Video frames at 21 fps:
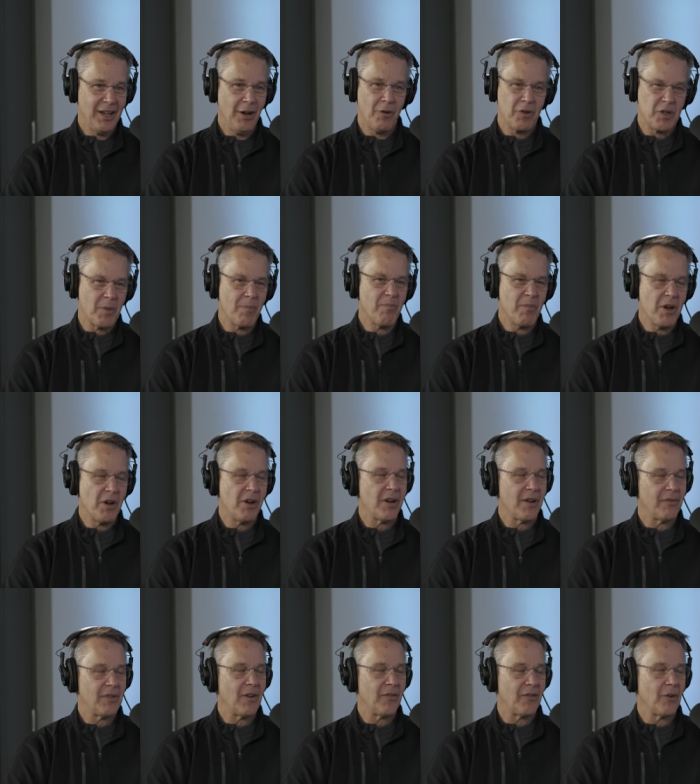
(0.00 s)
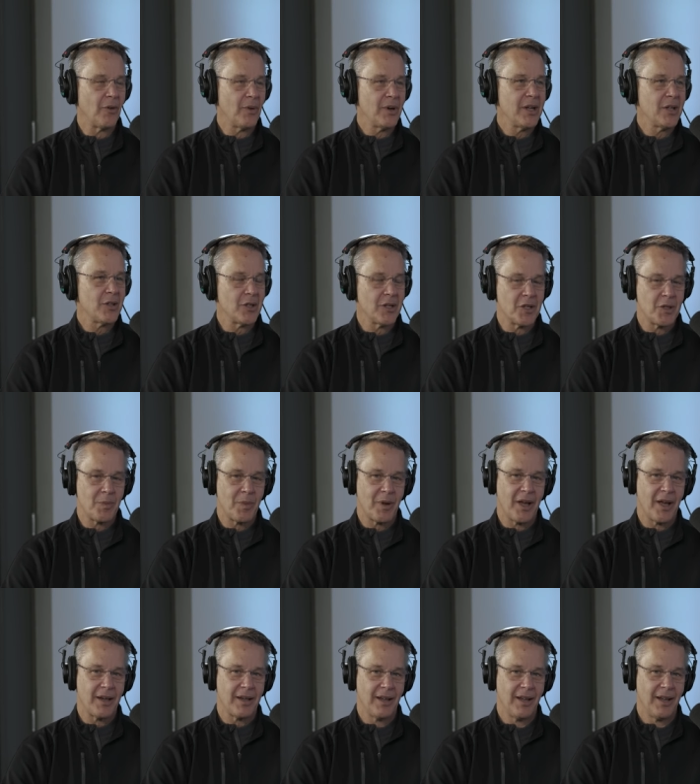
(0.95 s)
you know it was a myriad of different reasons,
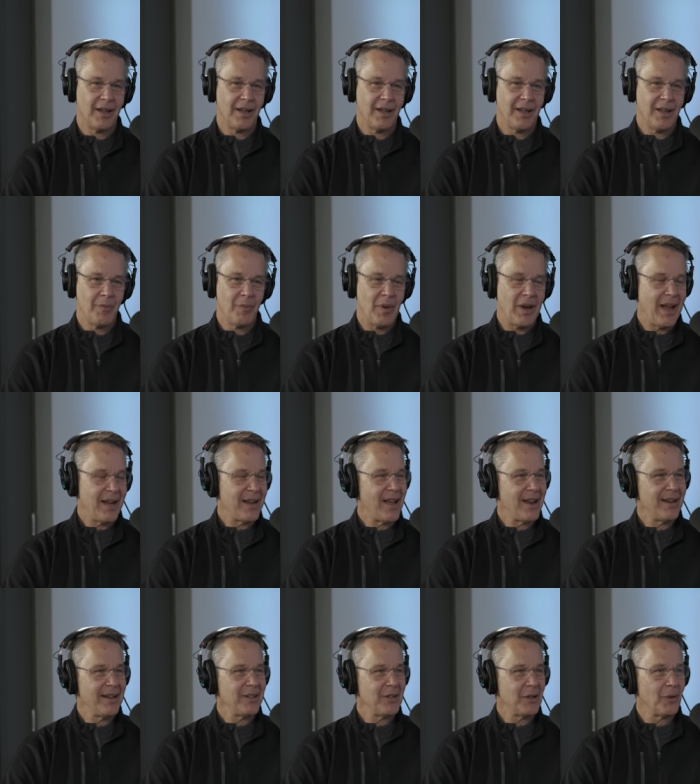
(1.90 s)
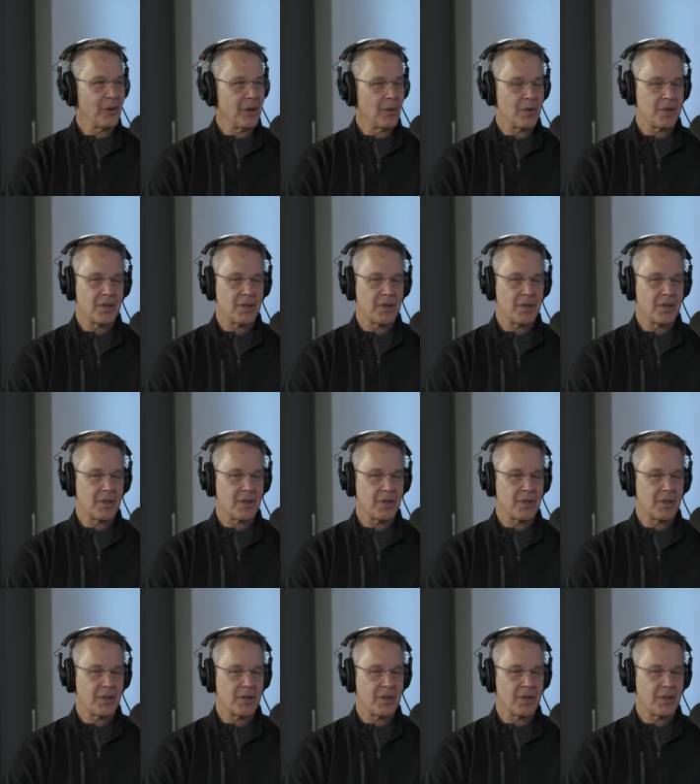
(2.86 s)
but and I got into it.